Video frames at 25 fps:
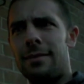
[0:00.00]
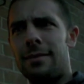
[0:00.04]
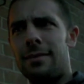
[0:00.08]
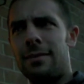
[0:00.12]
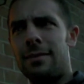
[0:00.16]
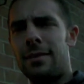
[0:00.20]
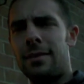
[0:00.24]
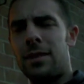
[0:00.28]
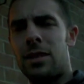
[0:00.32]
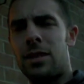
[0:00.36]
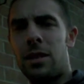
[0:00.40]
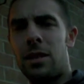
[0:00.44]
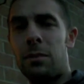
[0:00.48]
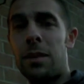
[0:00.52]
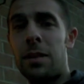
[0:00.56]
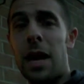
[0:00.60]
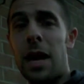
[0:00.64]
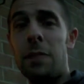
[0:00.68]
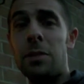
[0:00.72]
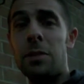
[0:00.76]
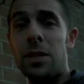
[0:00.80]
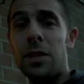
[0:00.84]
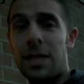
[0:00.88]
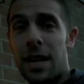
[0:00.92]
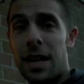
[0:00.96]

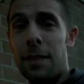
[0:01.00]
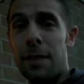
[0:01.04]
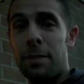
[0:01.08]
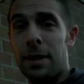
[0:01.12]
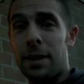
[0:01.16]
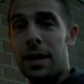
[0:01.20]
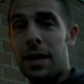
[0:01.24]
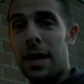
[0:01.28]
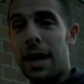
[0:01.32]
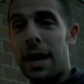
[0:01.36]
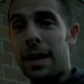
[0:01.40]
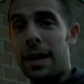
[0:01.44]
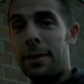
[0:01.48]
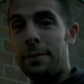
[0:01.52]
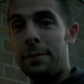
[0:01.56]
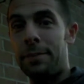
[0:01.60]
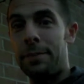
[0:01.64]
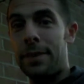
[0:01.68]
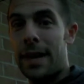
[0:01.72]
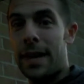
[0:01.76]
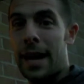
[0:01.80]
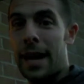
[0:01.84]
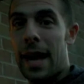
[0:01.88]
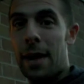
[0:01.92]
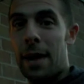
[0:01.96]
Sometimes you skip a line,
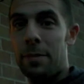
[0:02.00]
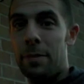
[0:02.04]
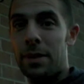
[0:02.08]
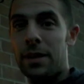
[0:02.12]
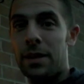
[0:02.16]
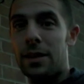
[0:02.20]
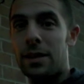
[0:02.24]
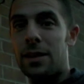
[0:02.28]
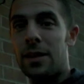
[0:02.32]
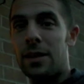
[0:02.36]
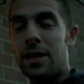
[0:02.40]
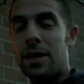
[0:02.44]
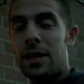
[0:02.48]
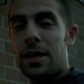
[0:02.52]
that happens.